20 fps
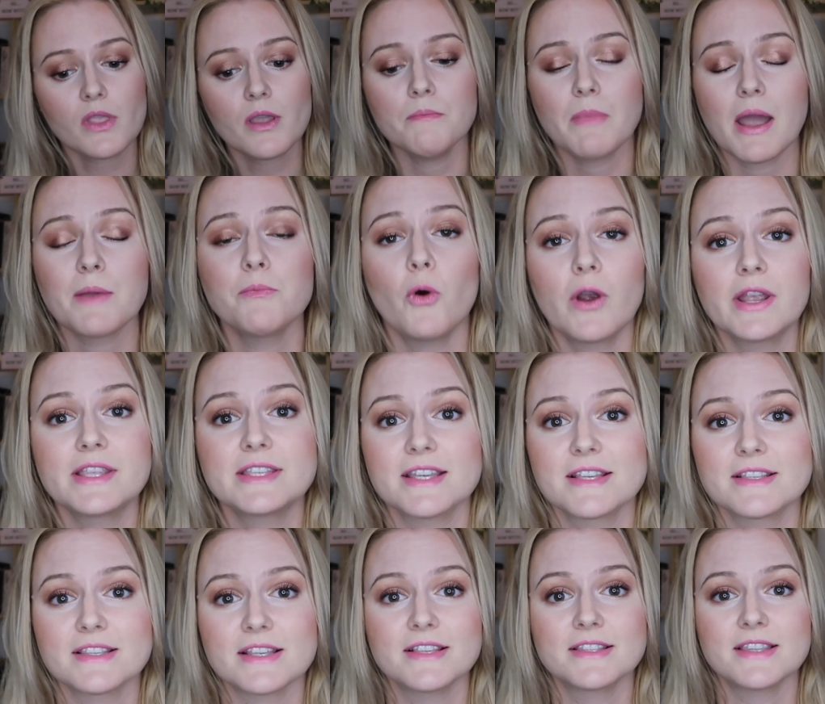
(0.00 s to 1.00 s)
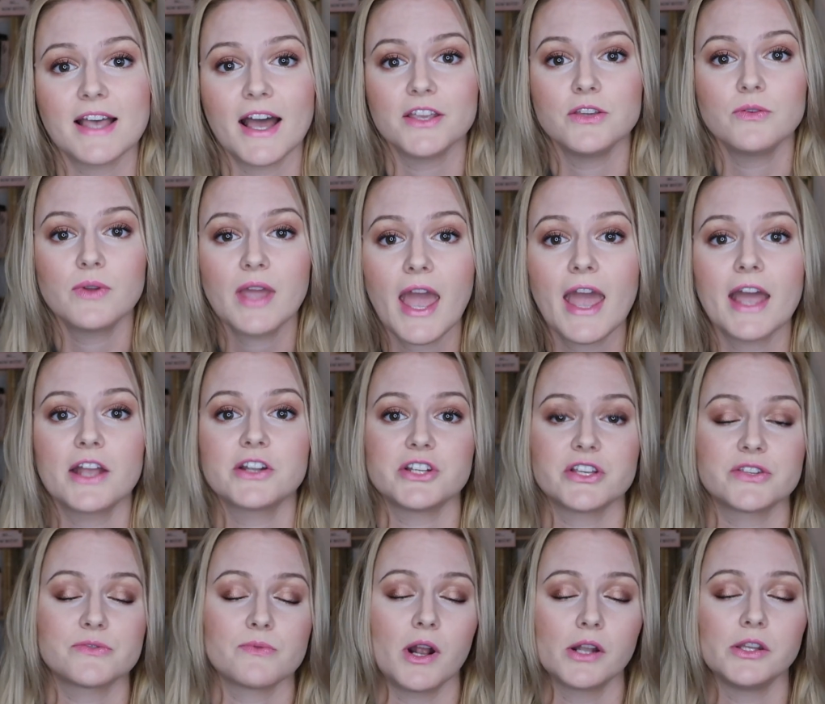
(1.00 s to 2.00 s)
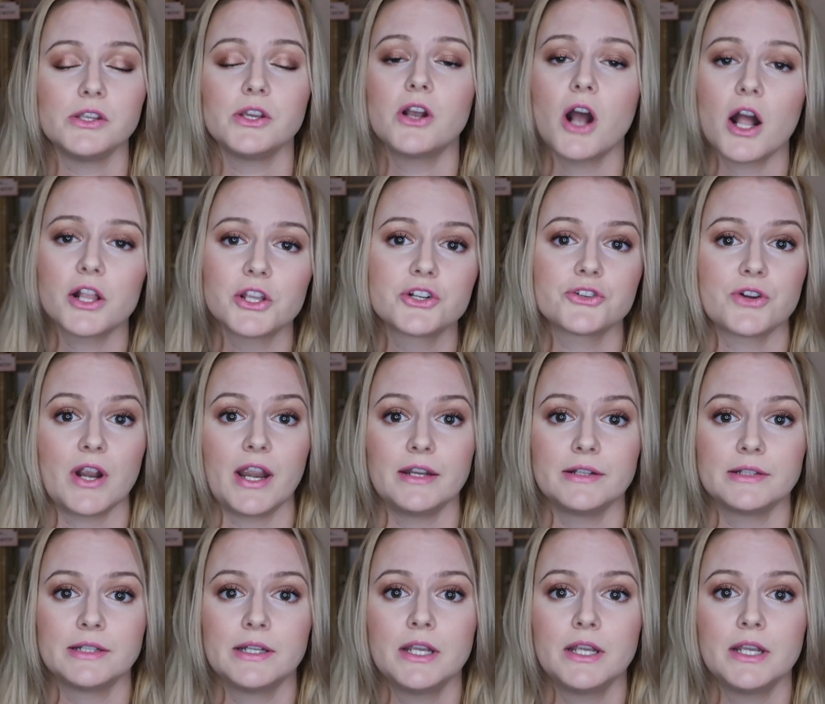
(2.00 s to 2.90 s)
my point is that you can't just run, you gotta train.